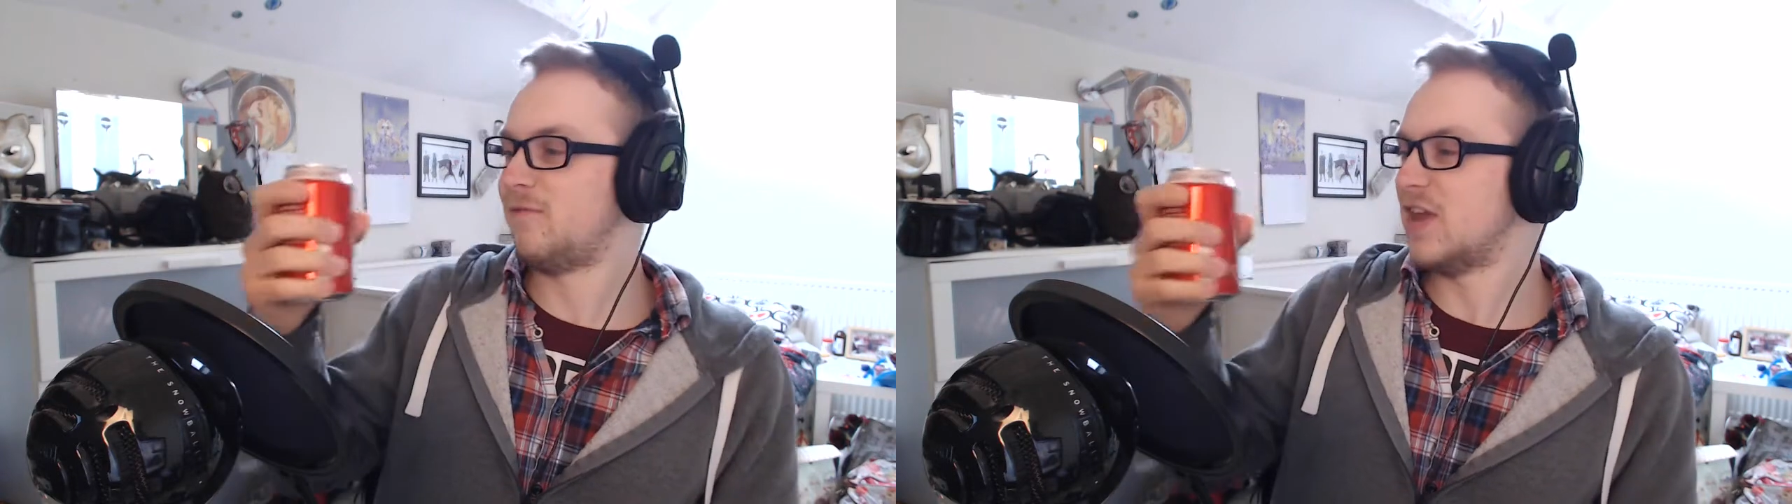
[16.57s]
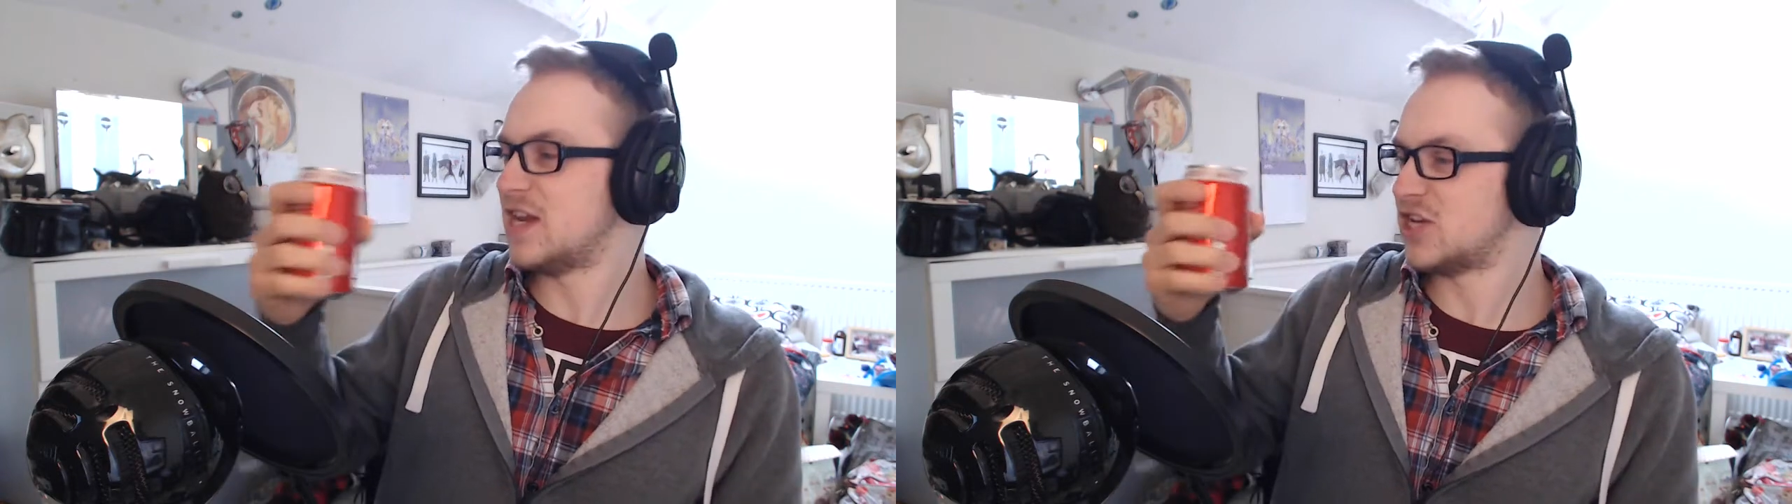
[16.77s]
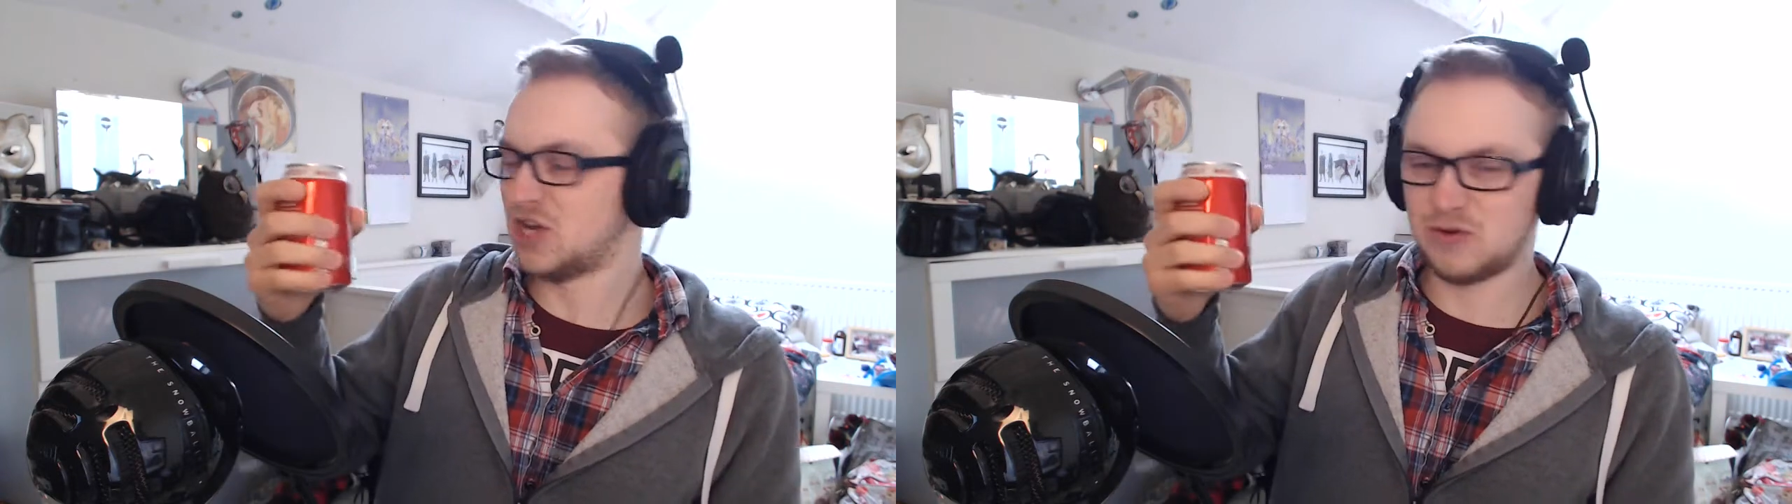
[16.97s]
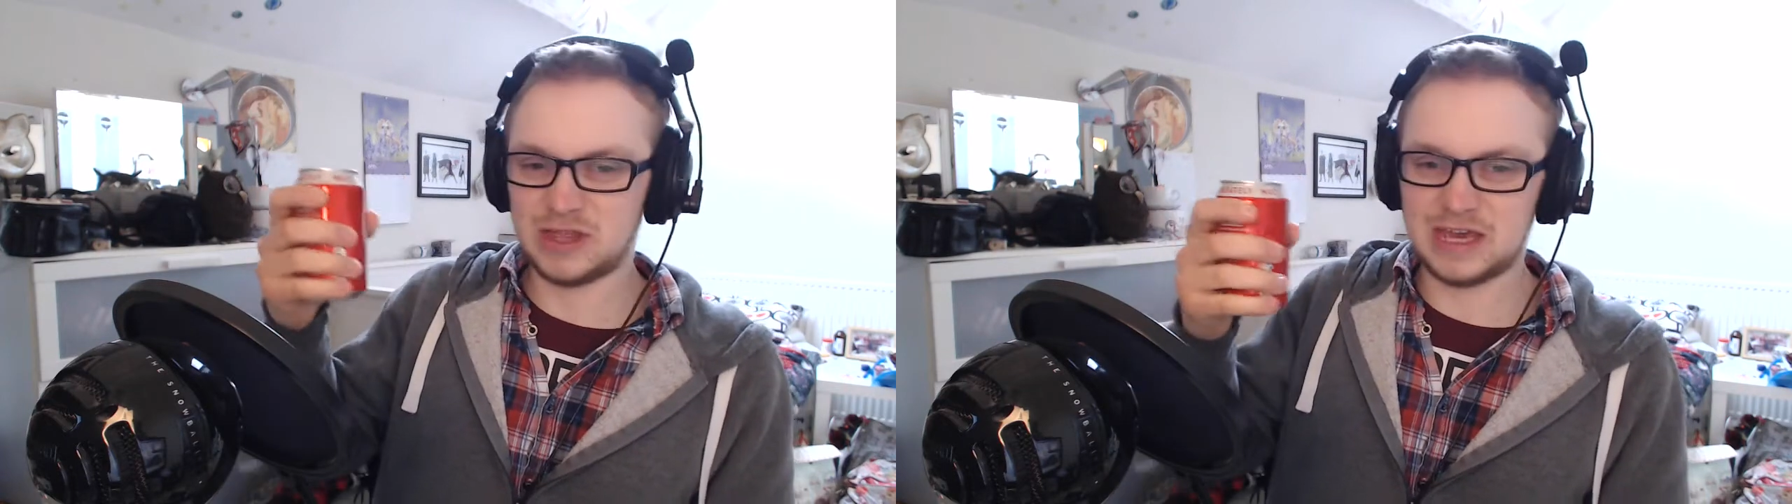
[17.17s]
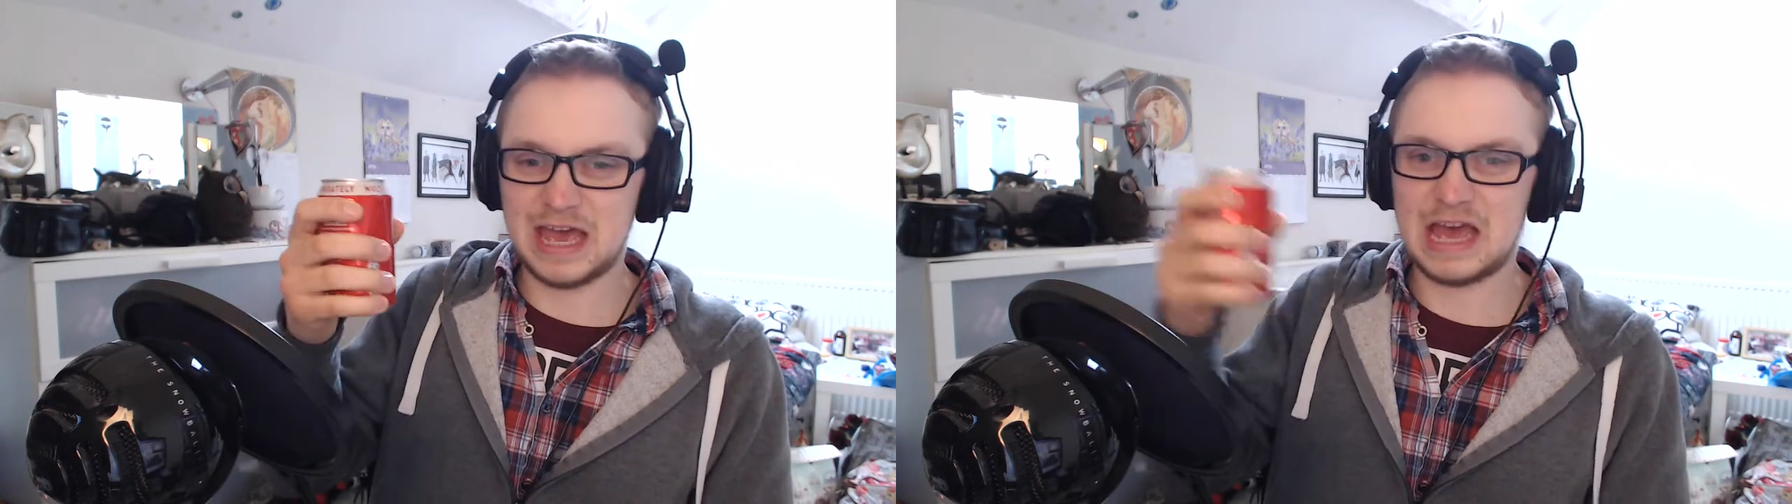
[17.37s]
finishing with
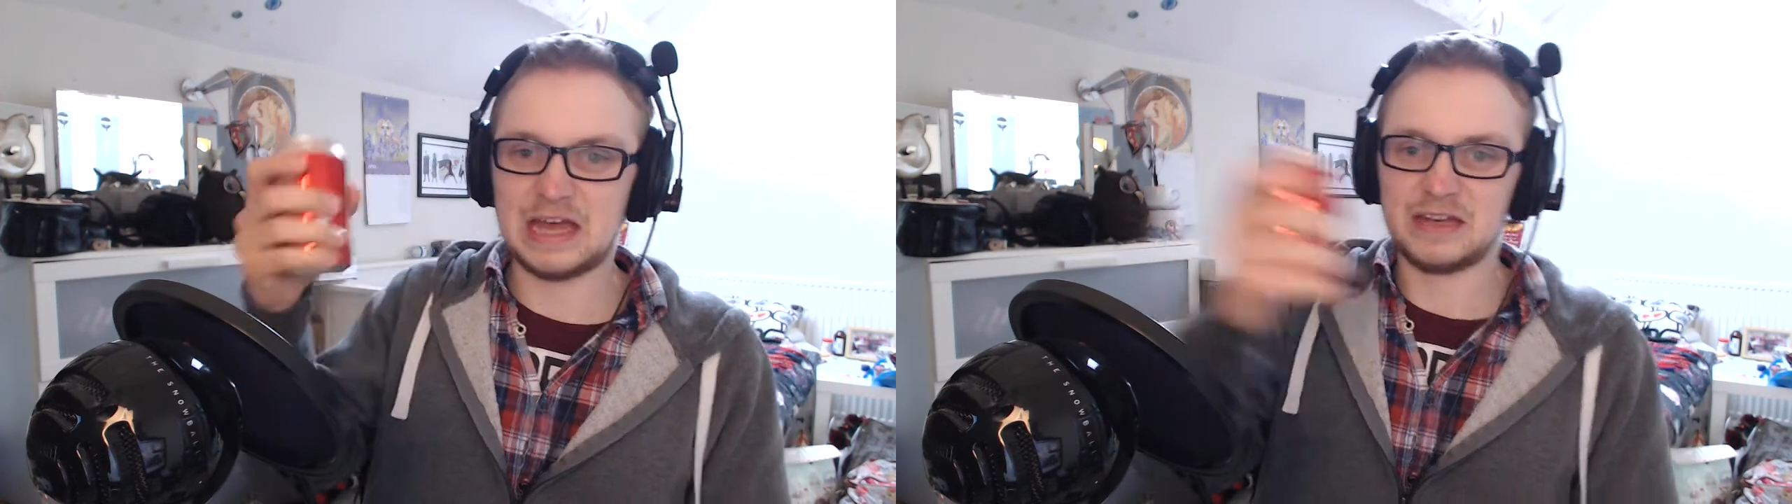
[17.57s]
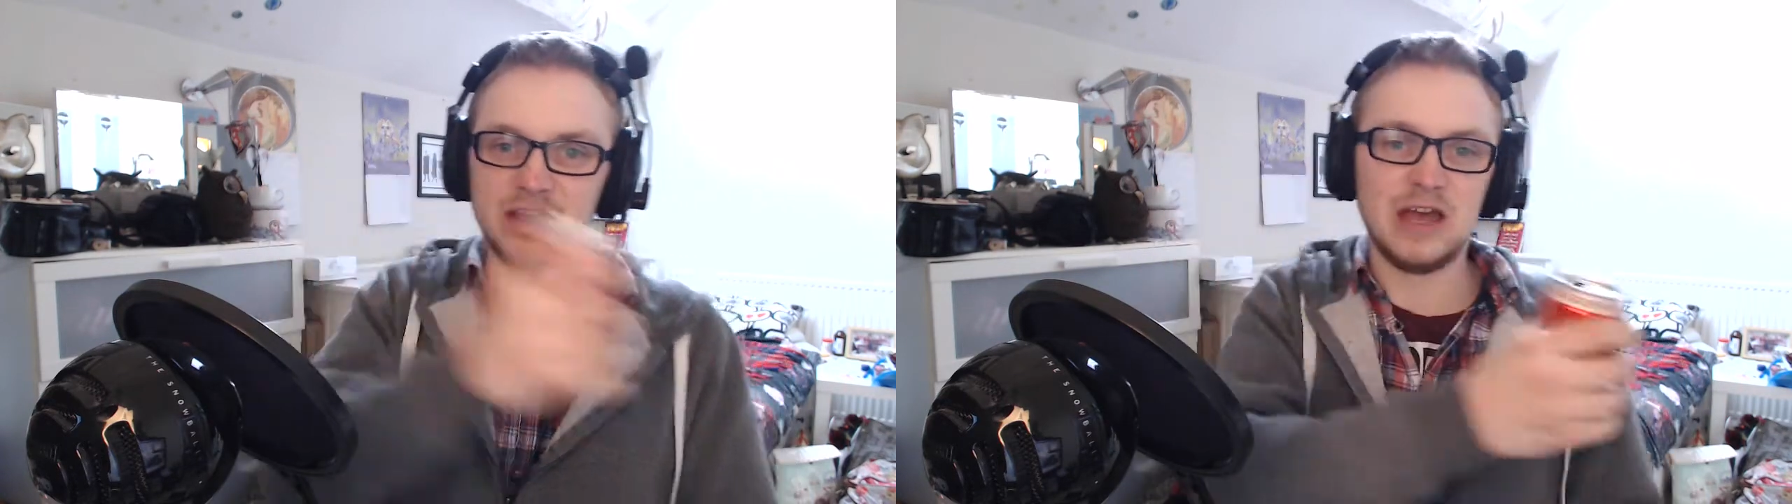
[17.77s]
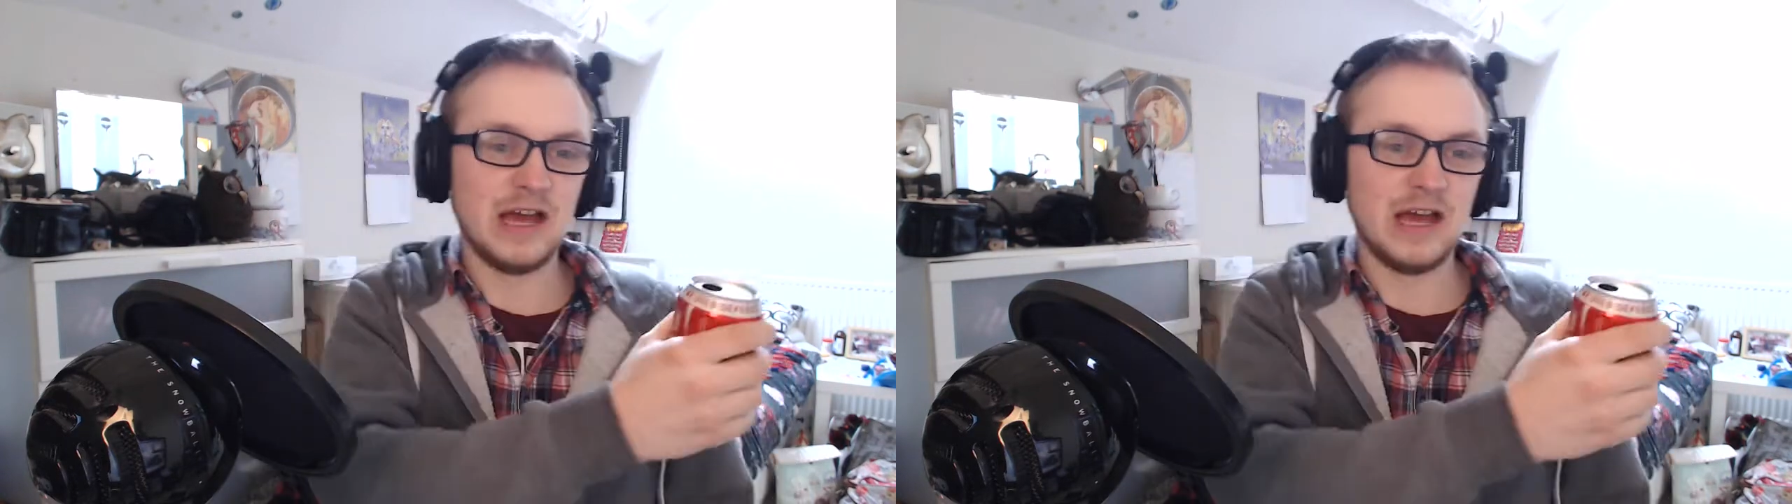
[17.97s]
the can